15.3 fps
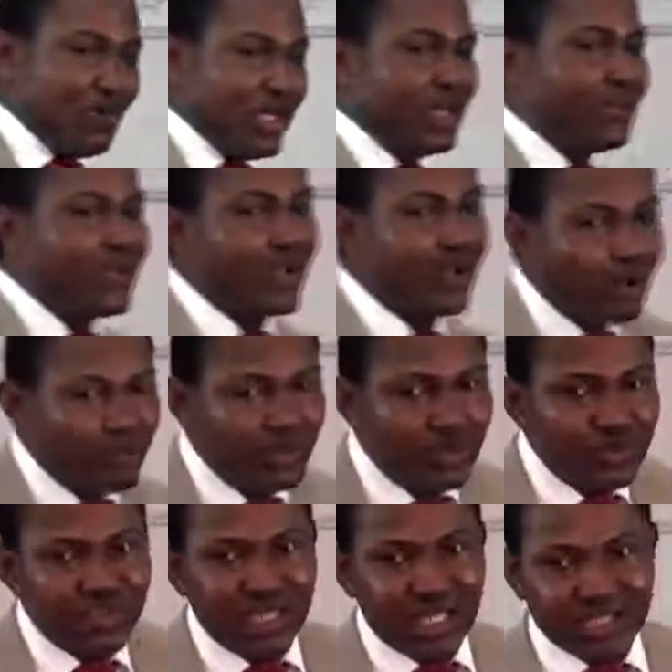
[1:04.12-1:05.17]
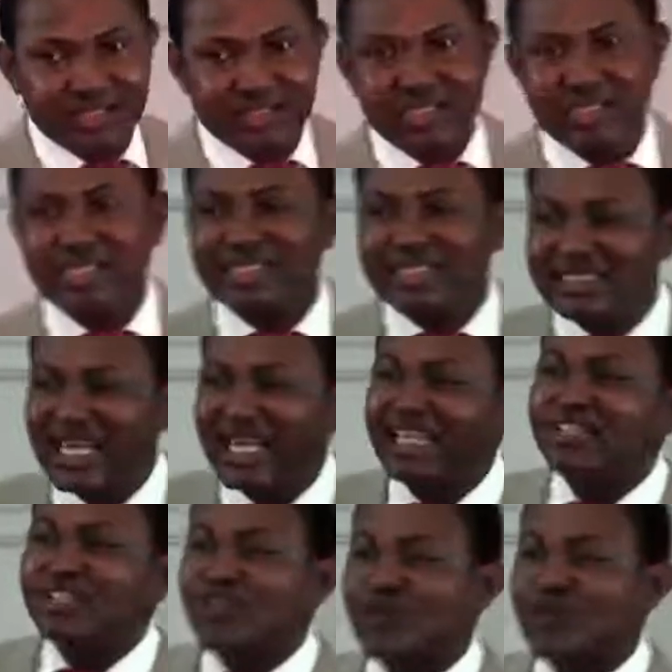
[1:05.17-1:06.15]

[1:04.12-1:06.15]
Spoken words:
will become useless. Say it